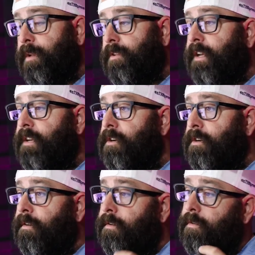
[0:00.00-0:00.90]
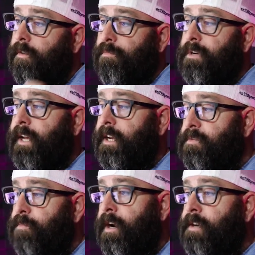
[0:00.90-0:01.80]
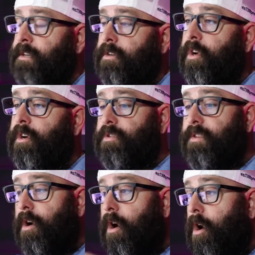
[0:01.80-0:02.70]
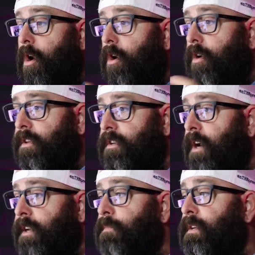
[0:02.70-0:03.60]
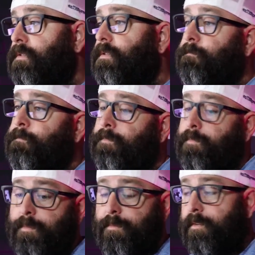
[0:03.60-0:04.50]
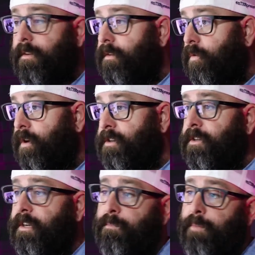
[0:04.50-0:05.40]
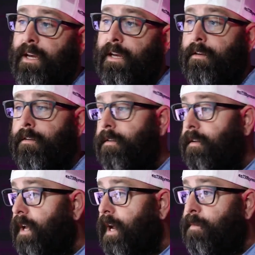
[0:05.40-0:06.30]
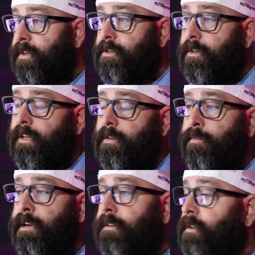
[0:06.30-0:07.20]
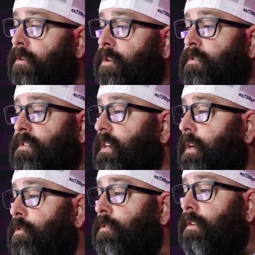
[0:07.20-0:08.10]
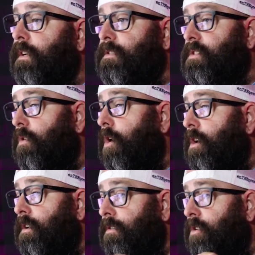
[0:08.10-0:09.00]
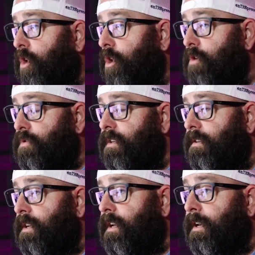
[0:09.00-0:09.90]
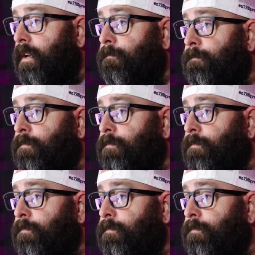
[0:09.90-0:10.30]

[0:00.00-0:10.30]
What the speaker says: lender 3 days prior to close. All the documents, what you're going to pay, how much you need to bring to the closing table. And so on closing day,